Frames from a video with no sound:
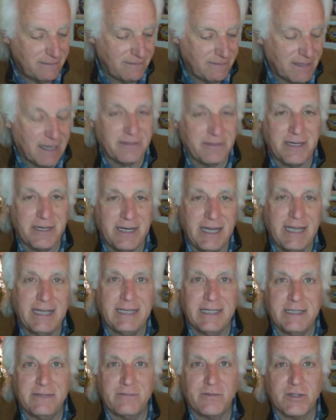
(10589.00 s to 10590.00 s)
On the
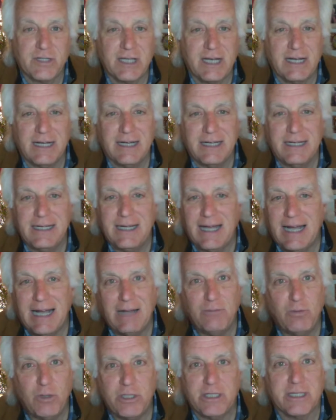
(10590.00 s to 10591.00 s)
negative side, I
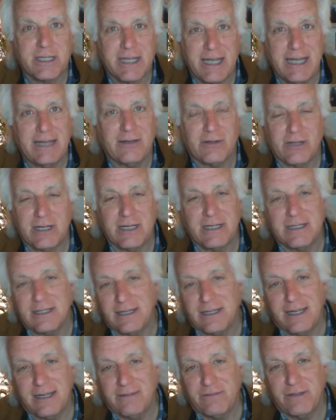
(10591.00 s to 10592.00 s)
wouldn't count on
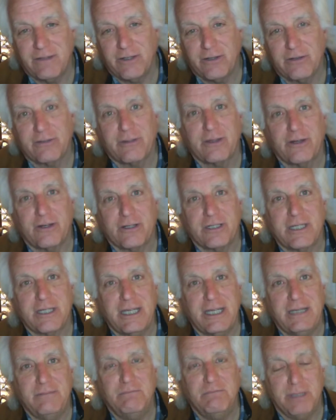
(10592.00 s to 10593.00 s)
11 or
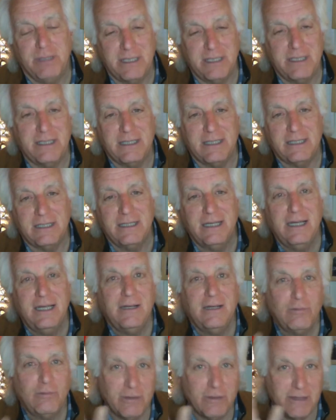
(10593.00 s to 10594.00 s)
13 billion
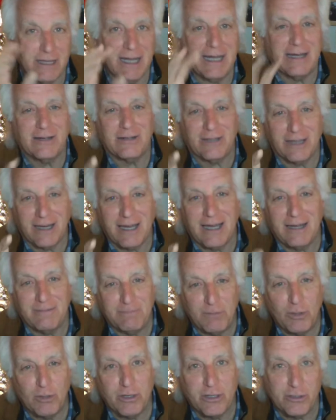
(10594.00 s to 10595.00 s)
without a lot
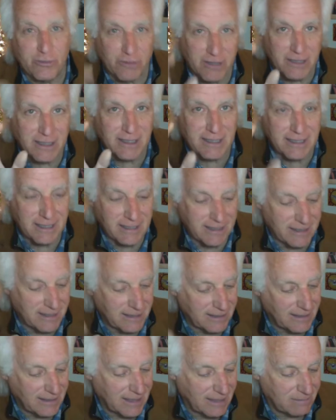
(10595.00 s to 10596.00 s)
more drilling and a
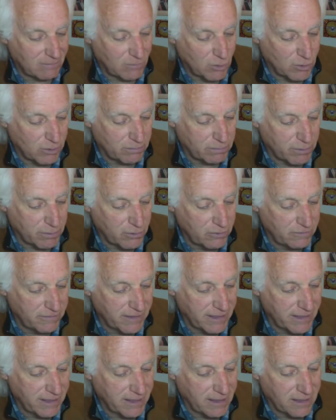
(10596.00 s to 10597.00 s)
lot more
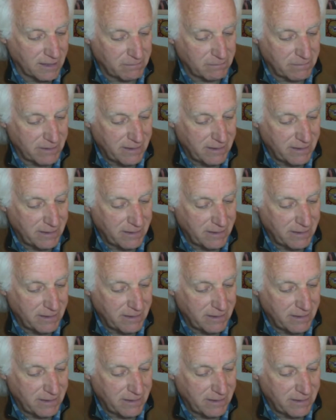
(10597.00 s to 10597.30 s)
proving up.